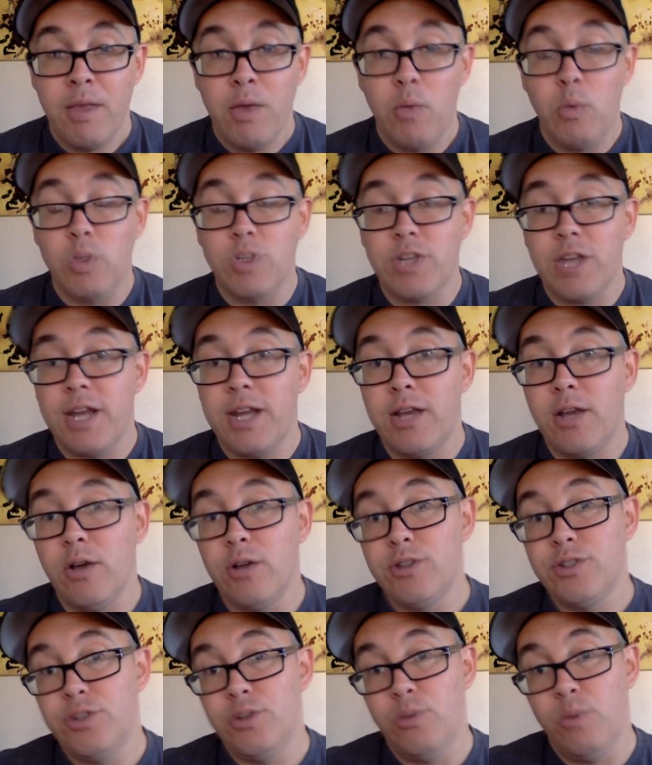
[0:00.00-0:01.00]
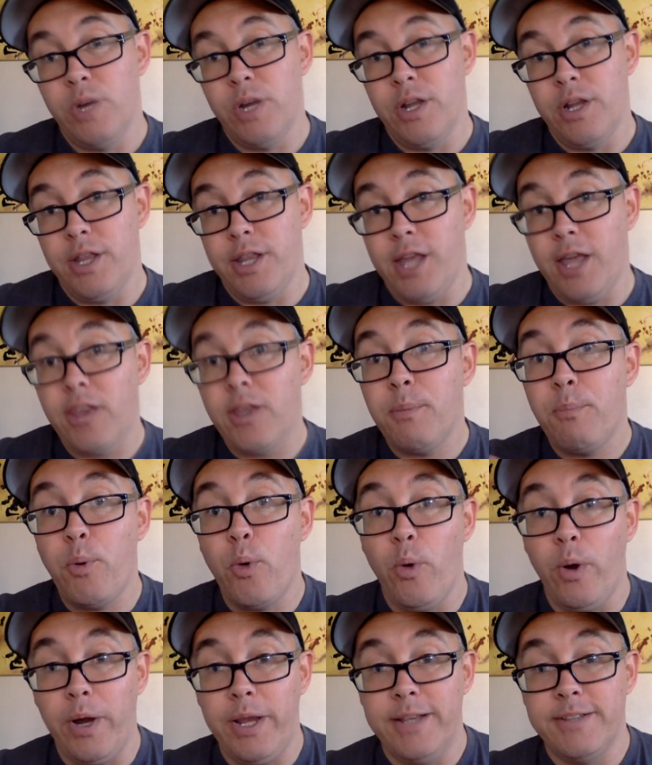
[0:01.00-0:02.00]
Which kind of goes to one of the other
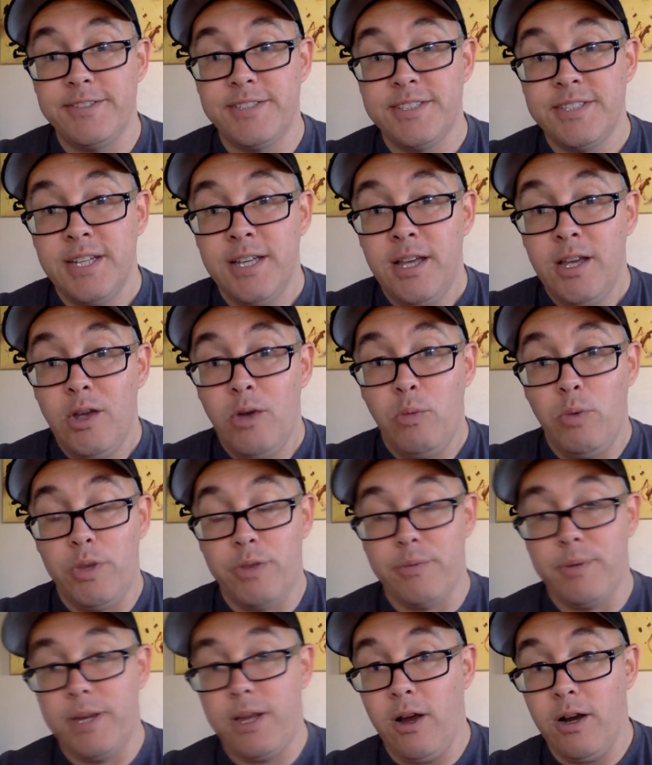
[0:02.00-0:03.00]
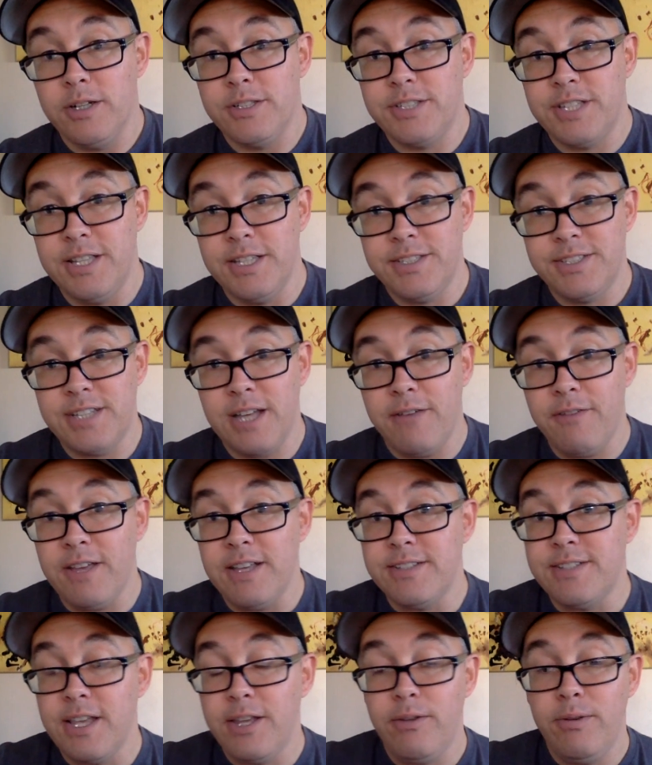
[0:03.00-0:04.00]
points with regards to this stuff
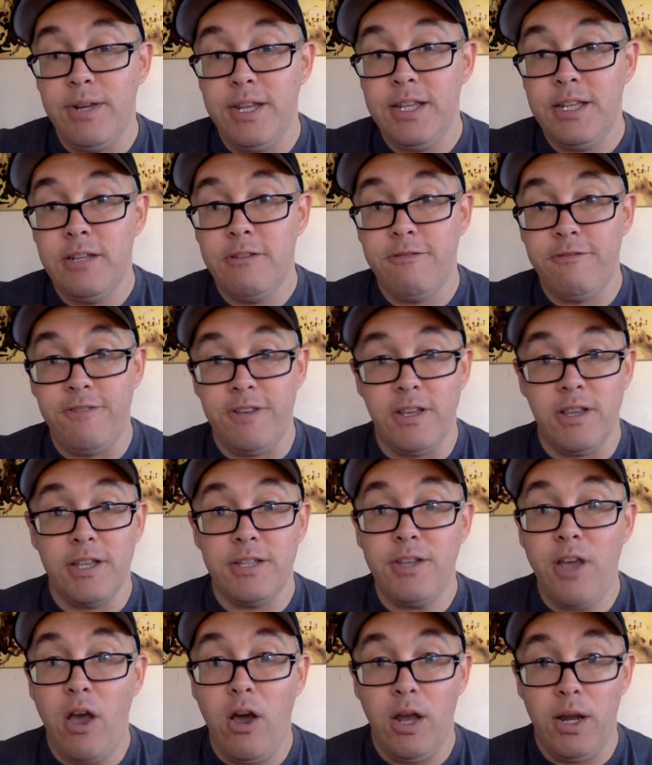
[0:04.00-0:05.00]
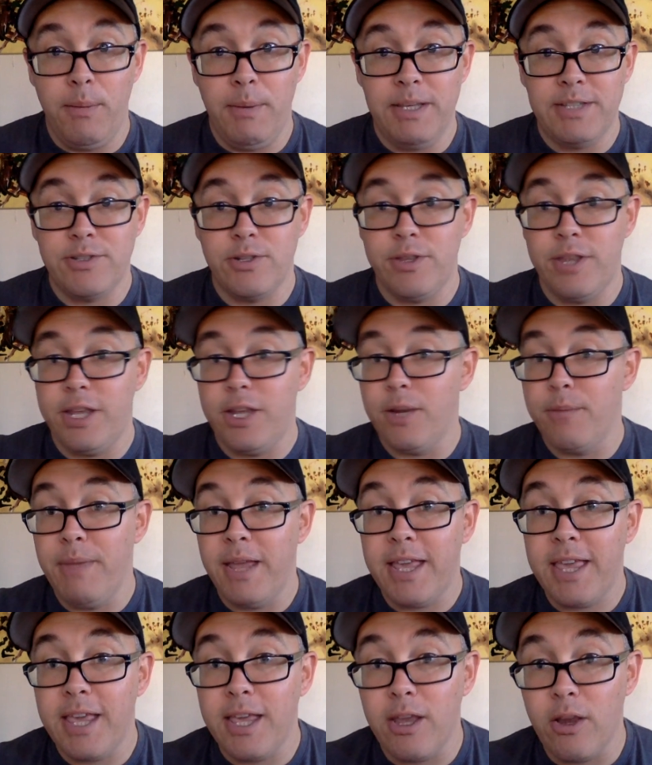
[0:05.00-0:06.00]
is that you need to feel autonomous or that you're
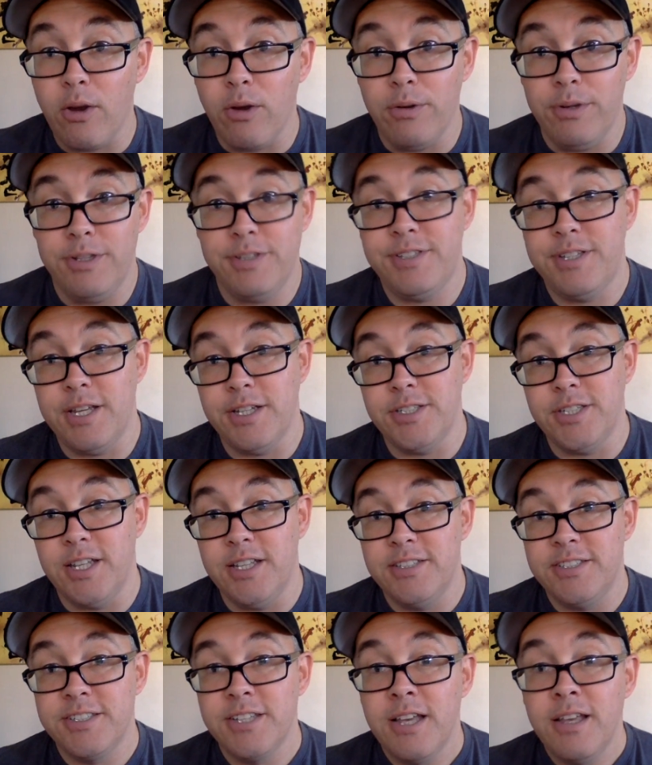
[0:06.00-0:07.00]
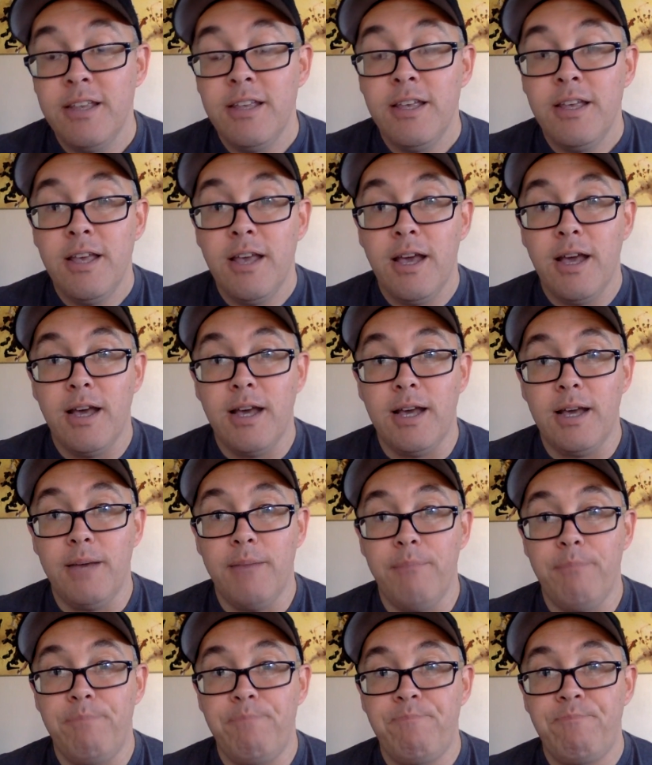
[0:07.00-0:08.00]
making your own decisions.
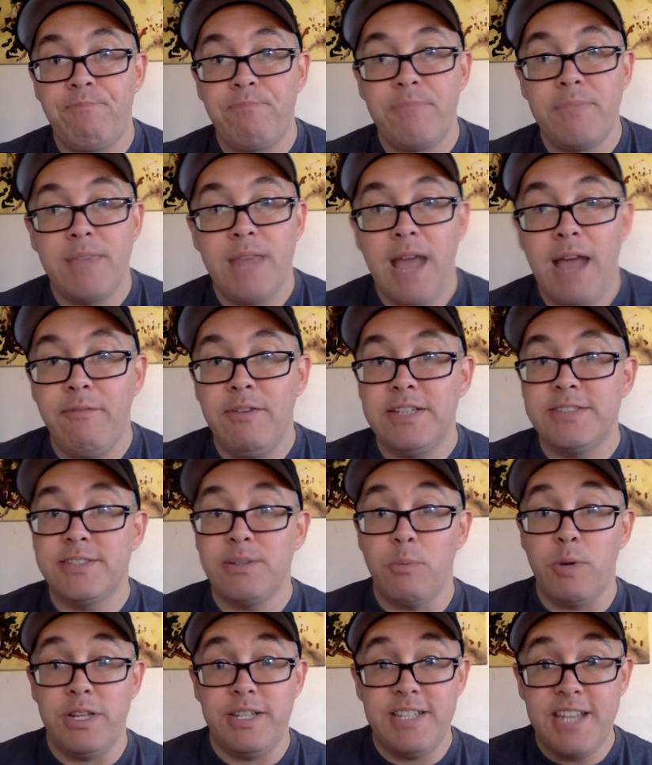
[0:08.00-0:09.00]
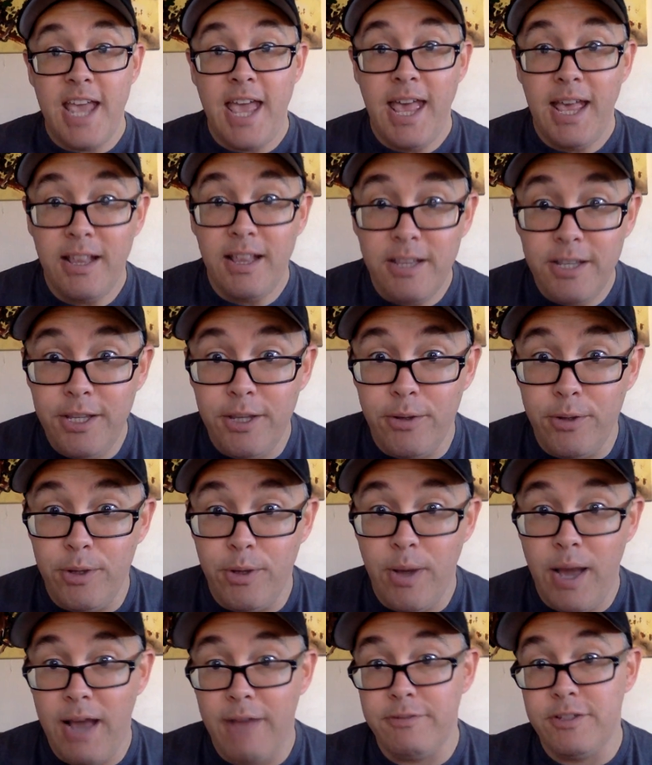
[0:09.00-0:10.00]
Having someone tell you
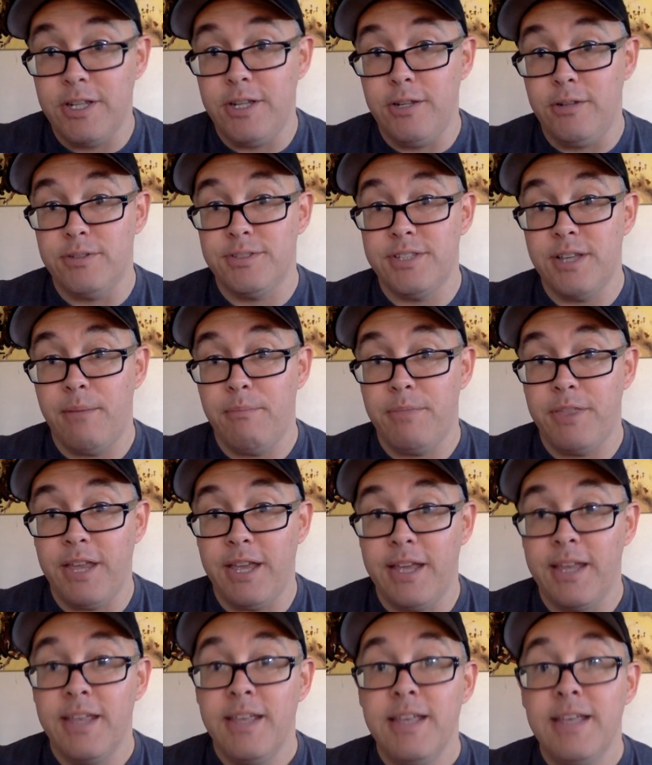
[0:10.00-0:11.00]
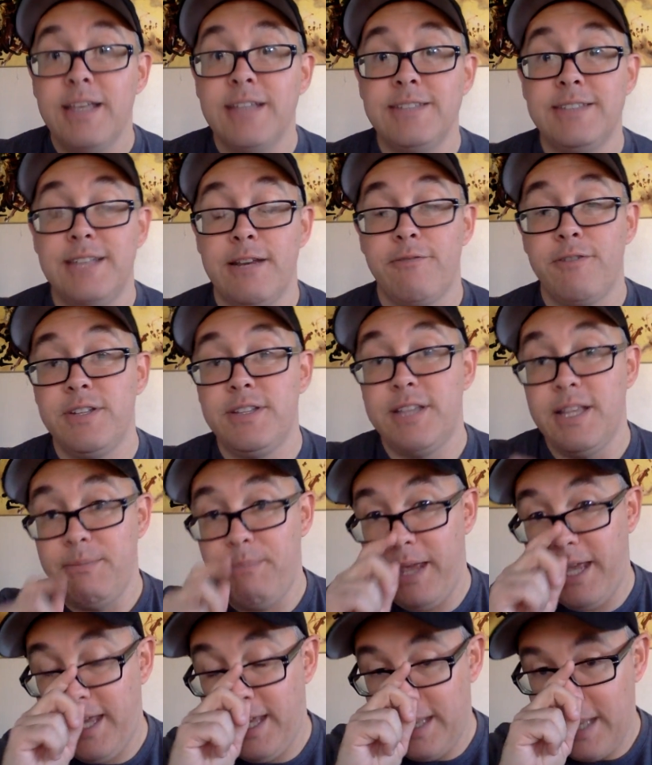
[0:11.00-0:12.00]
have to do something is different than
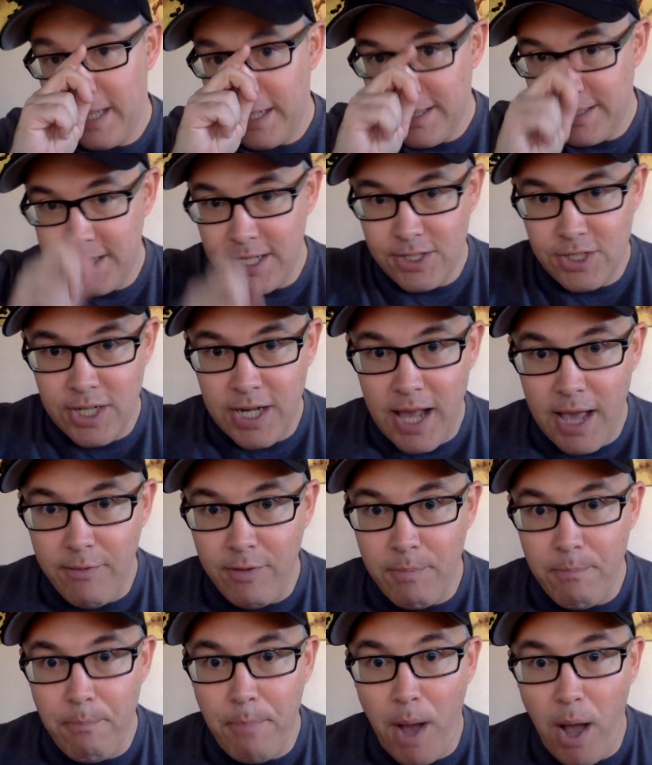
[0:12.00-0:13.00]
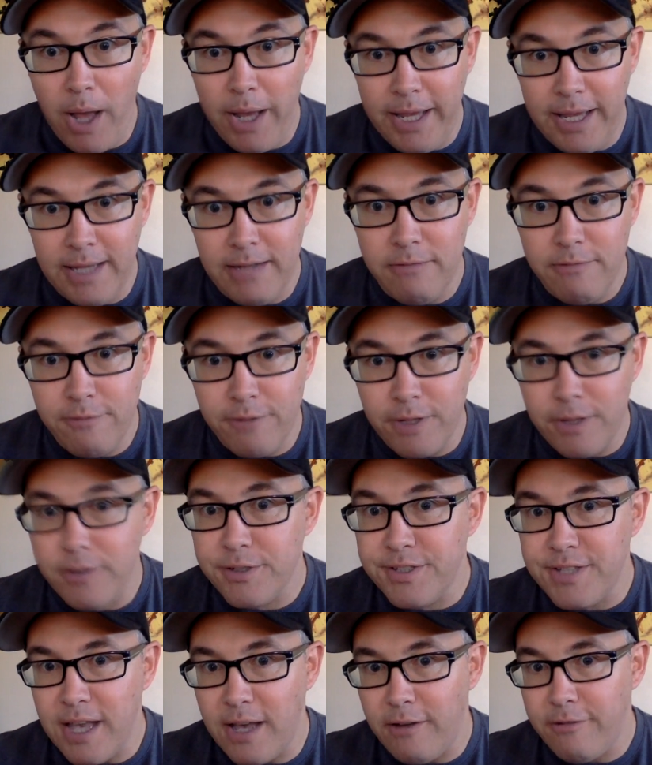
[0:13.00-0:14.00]
making that decision and having buy-in for
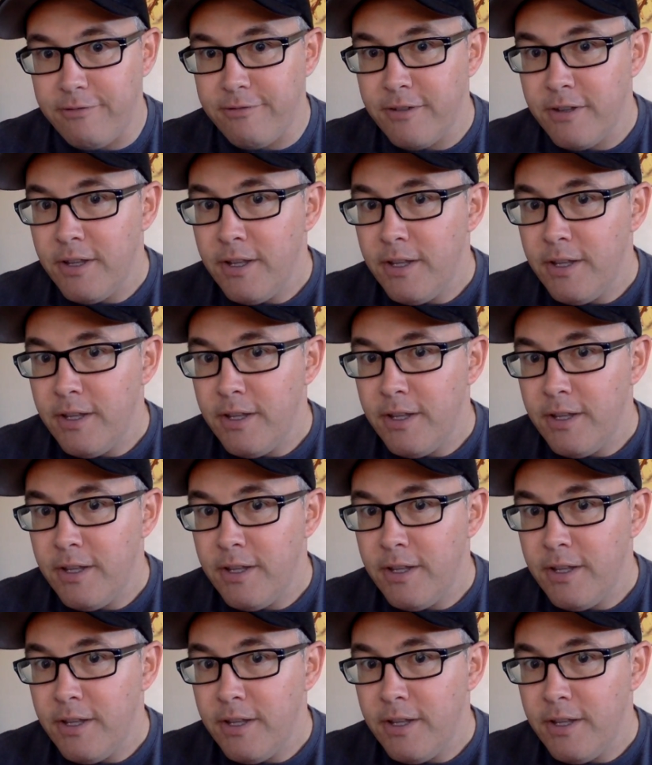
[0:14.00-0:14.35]
yourself.